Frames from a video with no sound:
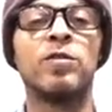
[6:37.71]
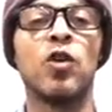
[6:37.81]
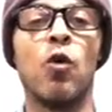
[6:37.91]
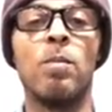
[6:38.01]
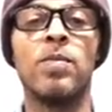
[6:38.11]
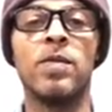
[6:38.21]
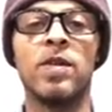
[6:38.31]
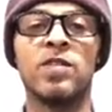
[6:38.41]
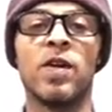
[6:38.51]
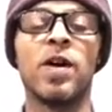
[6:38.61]
So
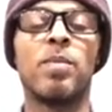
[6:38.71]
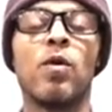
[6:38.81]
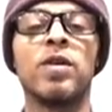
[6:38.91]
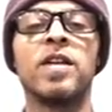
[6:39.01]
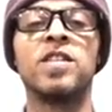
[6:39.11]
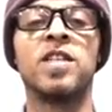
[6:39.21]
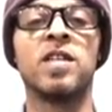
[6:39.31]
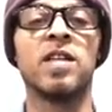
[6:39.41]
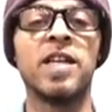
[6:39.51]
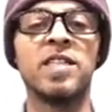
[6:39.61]
it's very important that you get
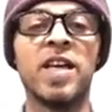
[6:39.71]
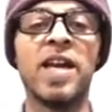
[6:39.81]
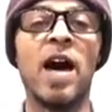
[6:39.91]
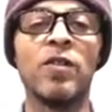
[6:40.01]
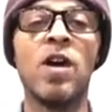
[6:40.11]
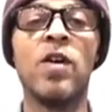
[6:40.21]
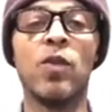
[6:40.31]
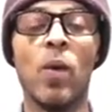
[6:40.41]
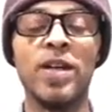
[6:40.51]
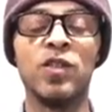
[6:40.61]
the lace laid out the
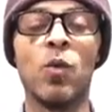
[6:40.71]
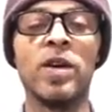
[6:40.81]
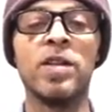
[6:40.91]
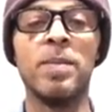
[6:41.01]
way that you want it to